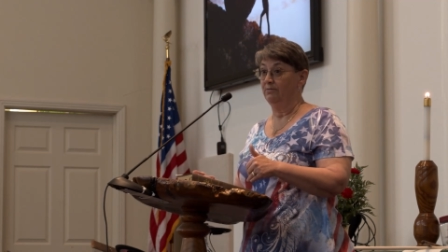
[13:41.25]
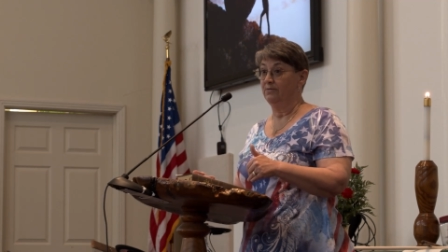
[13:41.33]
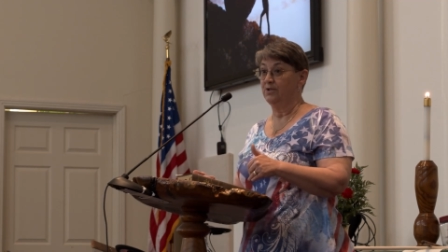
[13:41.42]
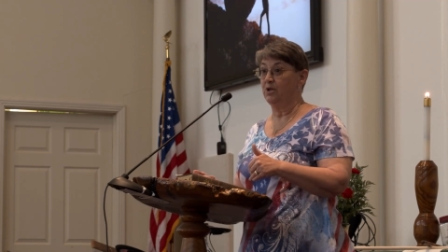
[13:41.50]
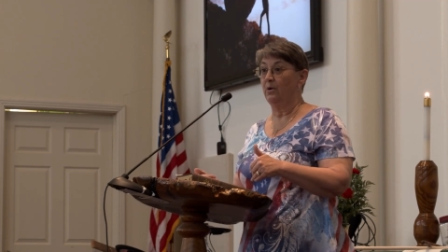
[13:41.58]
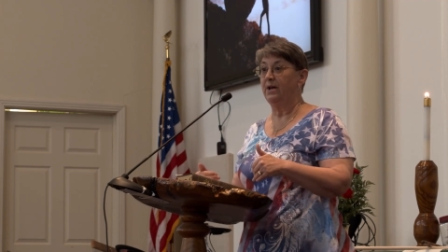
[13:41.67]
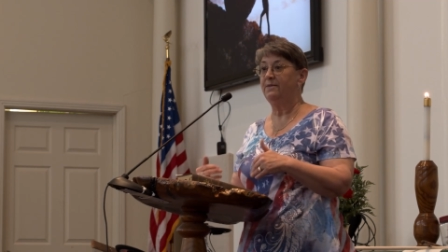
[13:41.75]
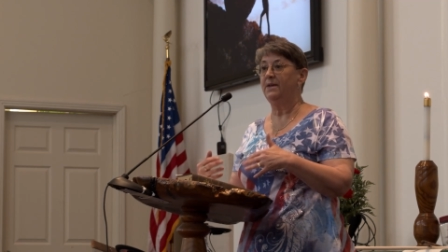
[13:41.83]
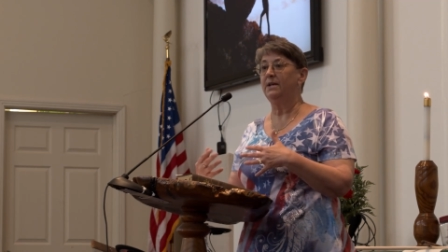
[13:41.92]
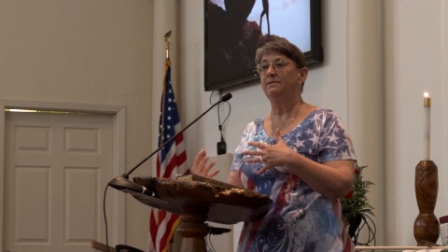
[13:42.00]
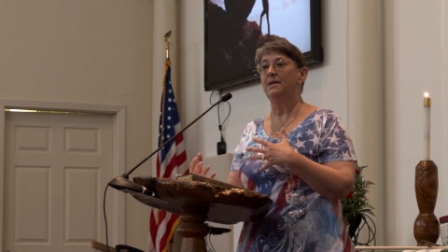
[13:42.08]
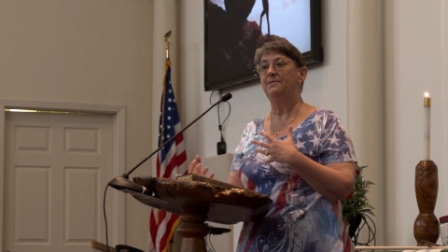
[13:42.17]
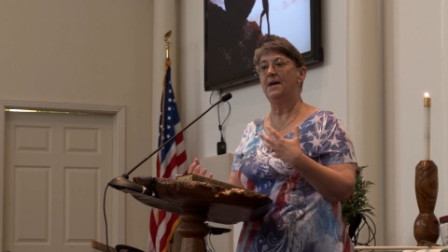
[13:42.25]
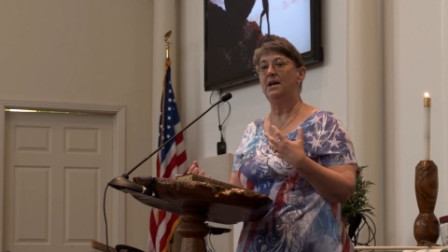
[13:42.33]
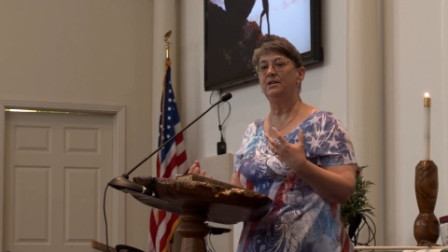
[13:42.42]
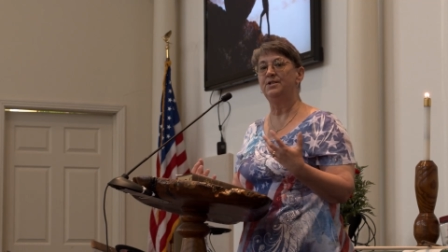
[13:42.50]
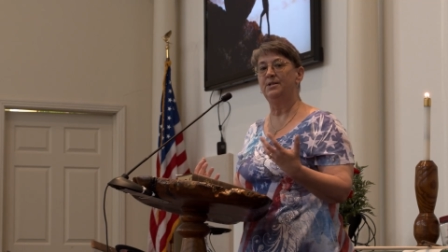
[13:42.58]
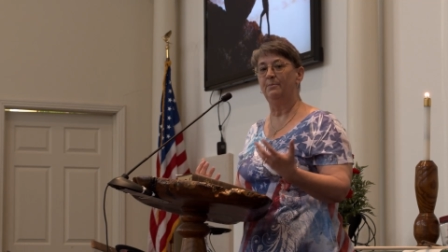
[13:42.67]
So I think that
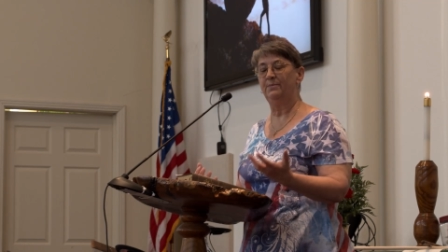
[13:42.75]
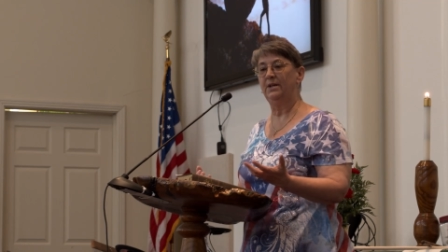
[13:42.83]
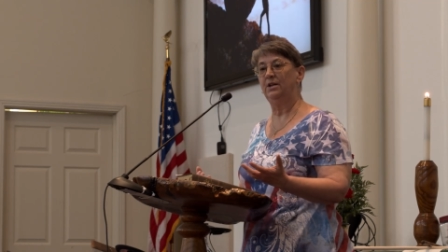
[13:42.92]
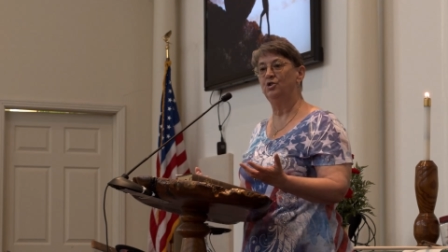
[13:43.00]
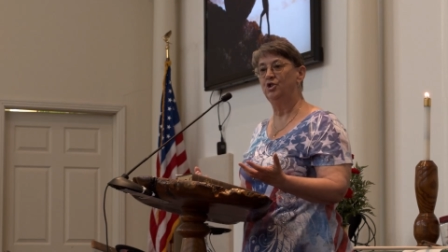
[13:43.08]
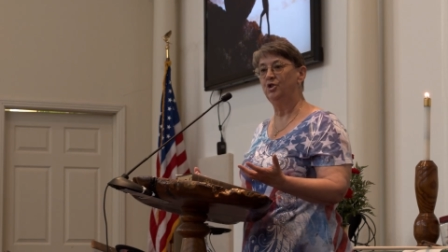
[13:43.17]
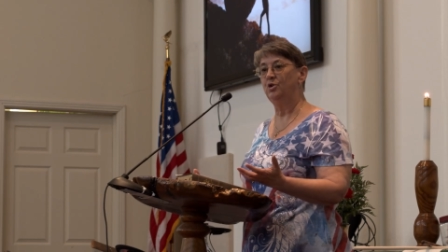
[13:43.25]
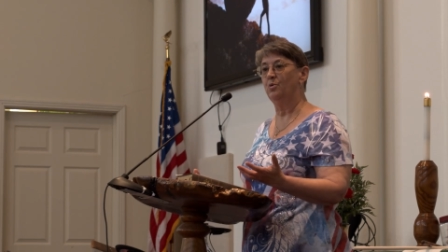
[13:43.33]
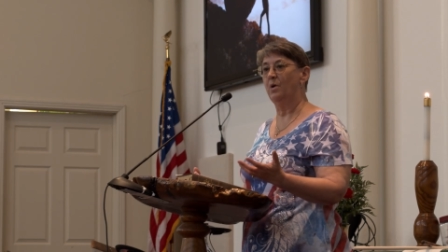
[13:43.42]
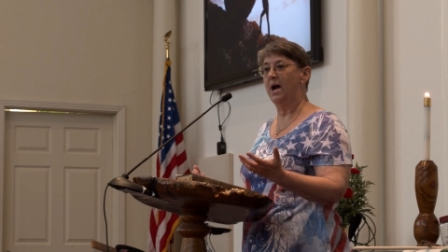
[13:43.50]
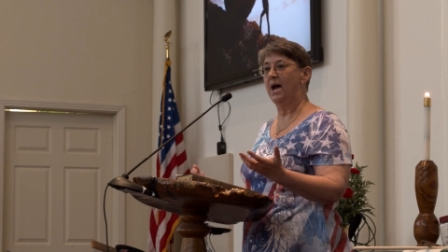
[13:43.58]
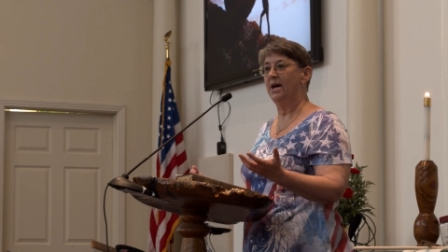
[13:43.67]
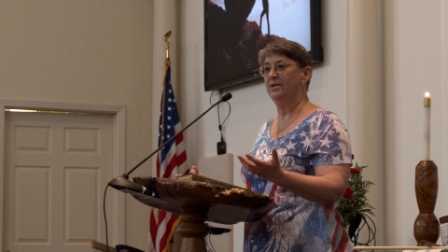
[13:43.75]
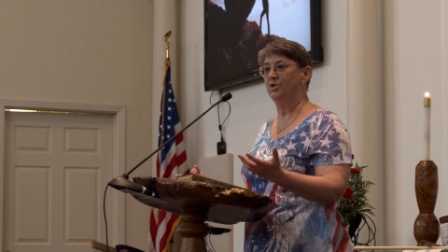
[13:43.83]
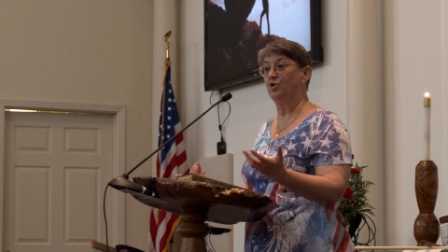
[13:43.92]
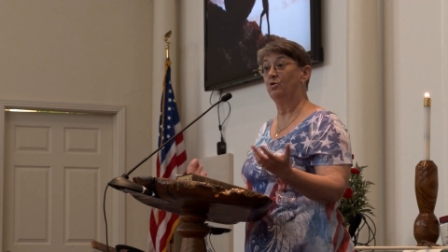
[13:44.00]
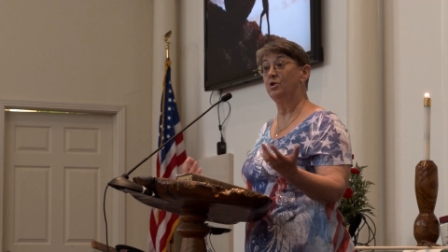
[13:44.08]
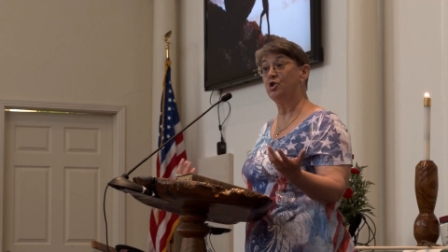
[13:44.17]
that is something, too,
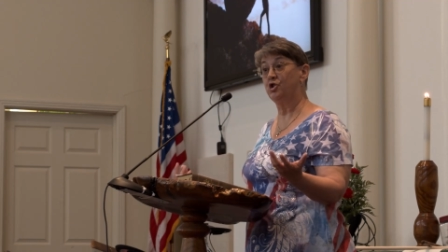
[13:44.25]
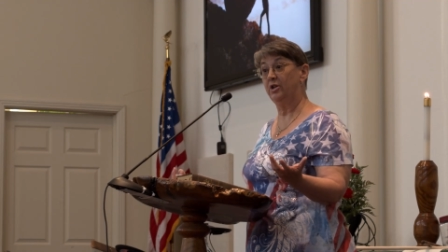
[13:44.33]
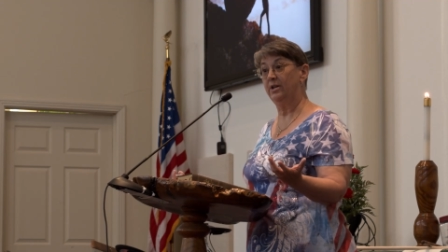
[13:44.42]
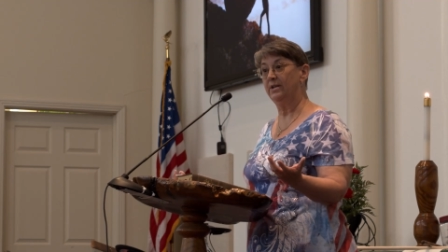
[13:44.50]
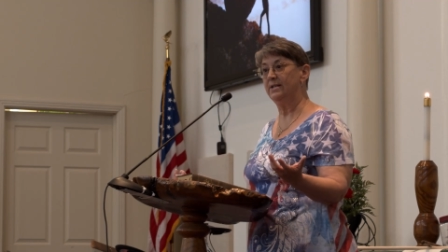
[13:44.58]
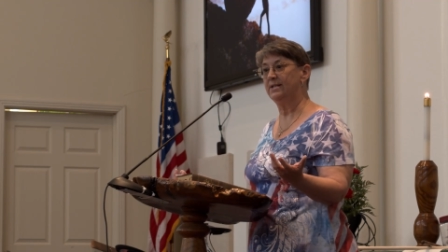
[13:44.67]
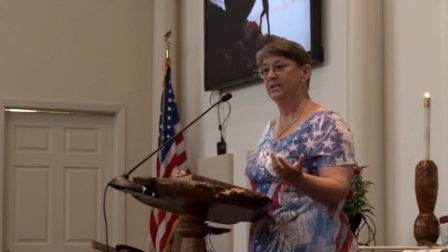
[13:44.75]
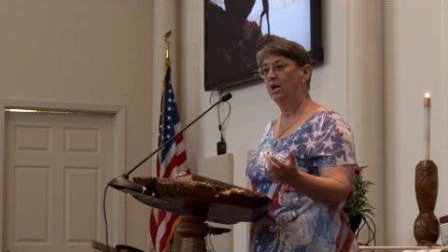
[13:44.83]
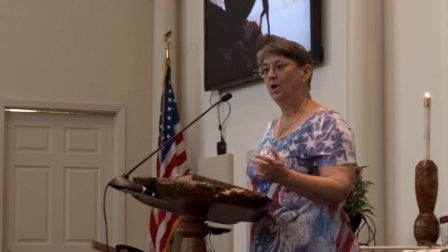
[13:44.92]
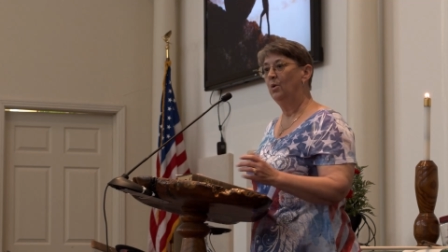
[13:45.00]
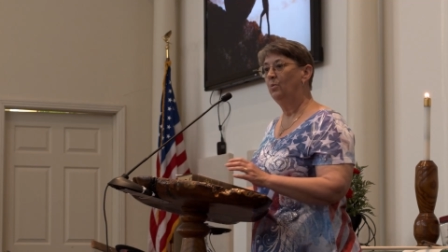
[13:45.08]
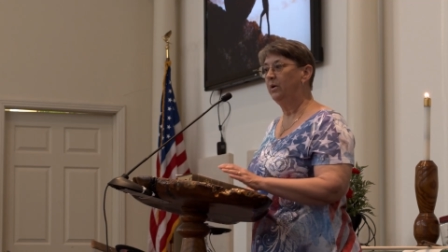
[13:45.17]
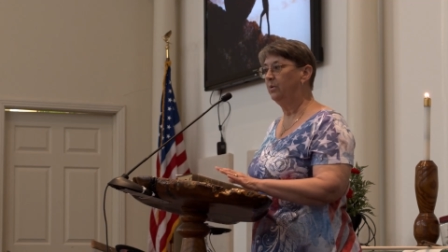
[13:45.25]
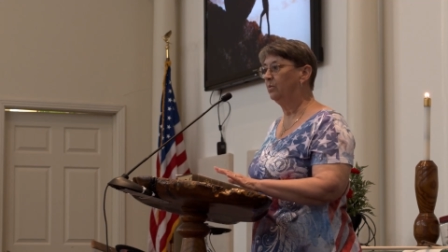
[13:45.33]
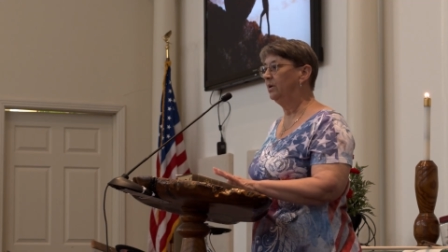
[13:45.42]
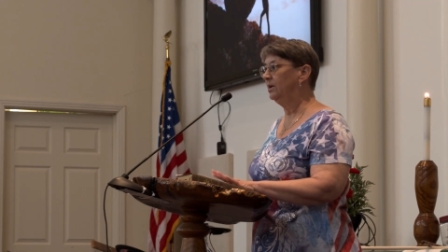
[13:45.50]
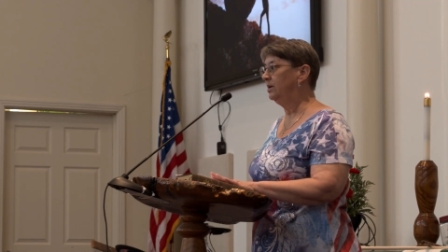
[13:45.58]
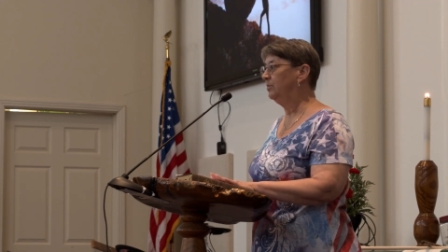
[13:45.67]
as Christians, we
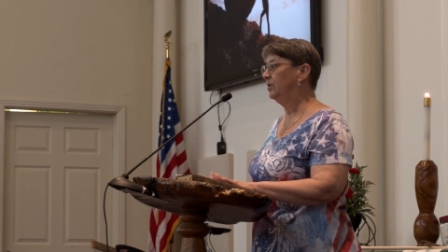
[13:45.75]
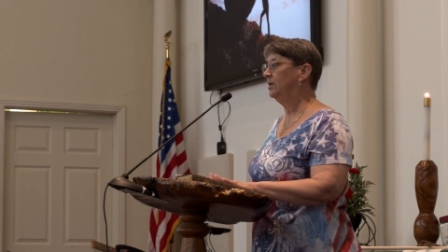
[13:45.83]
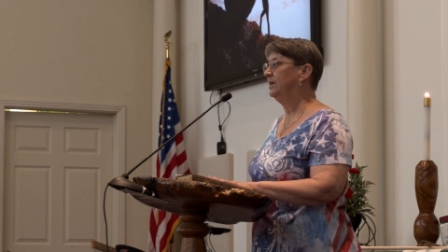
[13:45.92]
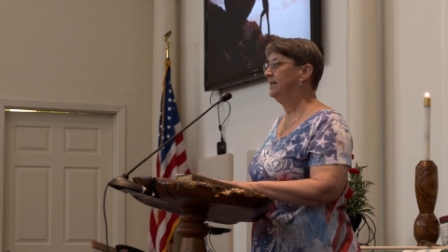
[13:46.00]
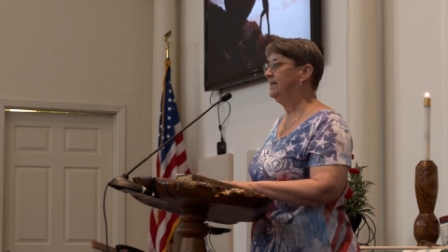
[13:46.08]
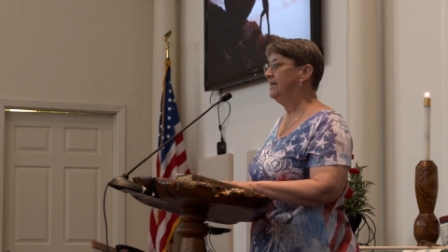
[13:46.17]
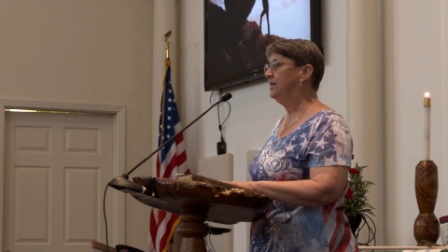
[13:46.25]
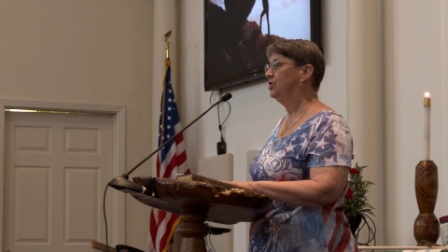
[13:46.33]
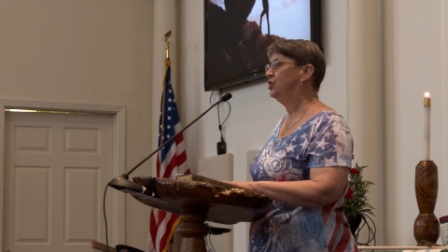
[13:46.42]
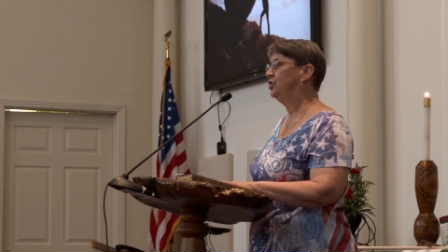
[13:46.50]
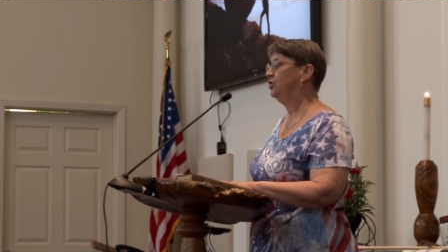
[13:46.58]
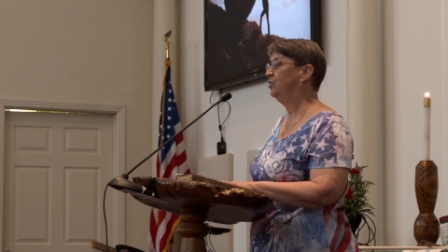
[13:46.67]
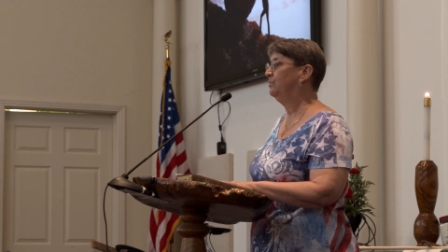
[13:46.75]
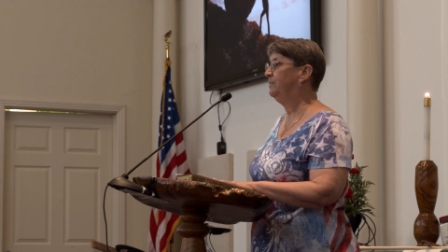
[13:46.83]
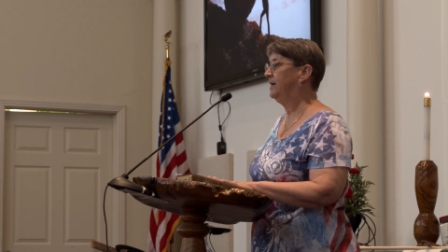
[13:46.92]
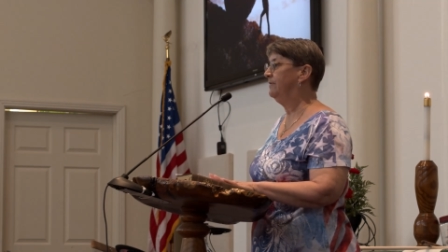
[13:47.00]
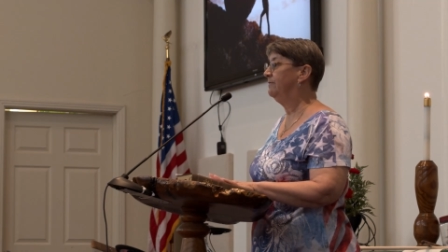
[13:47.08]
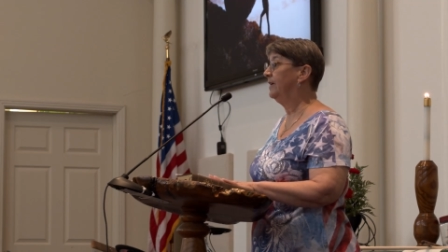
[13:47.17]
really, really need to
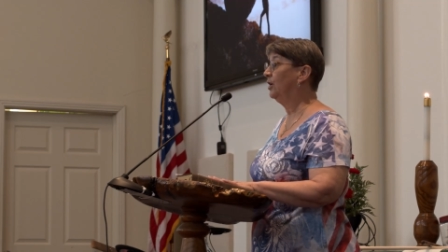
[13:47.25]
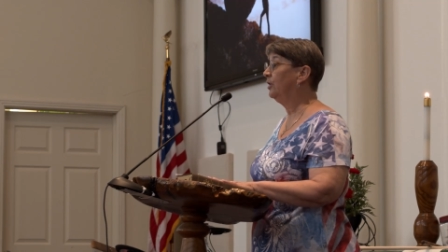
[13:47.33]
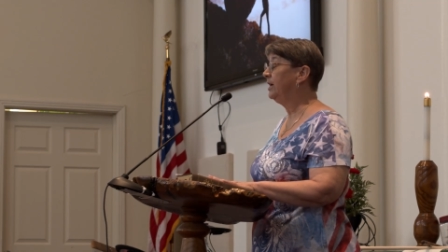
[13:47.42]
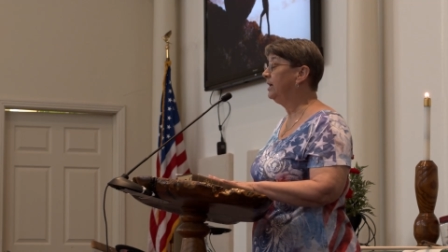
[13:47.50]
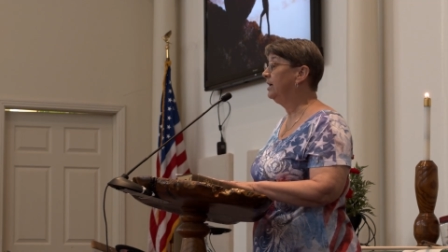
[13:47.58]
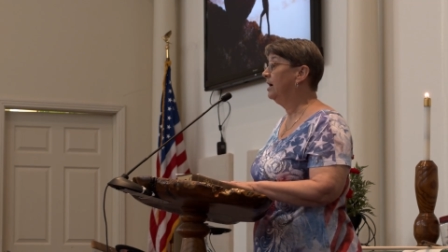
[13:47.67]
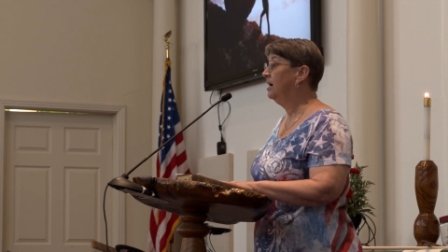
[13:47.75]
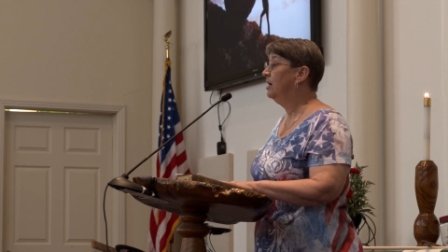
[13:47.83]
be very